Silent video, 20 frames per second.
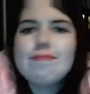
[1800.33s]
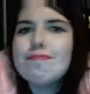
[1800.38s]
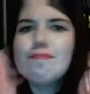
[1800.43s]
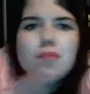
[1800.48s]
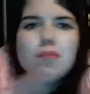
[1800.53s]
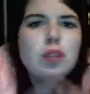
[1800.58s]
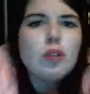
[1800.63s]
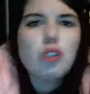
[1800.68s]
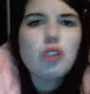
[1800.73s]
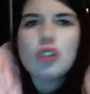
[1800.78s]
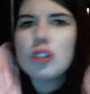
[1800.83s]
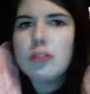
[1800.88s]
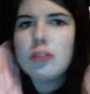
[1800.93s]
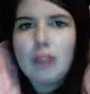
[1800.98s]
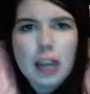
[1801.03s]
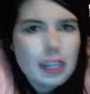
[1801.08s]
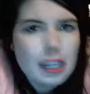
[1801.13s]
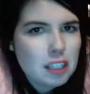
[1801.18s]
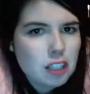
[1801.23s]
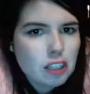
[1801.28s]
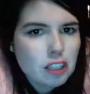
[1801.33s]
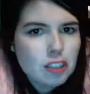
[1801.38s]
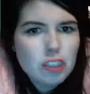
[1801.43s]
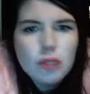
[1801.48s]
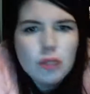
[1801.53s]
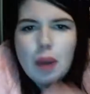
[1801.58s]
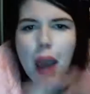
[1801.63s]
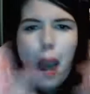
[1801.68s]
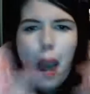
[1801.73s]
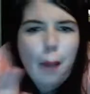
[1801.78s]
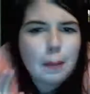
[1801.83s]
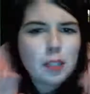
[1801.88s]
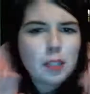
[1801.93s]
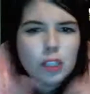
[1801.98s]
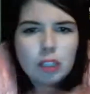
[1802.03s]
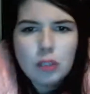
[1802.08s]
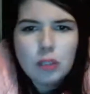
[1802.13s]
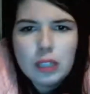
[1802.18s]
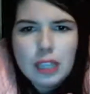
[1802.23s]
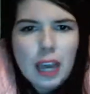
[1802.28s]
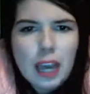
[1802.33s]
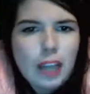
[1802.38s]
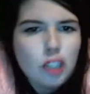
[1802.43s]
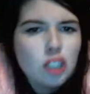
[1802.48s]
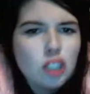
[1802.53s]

Mute your device. You absolutely can.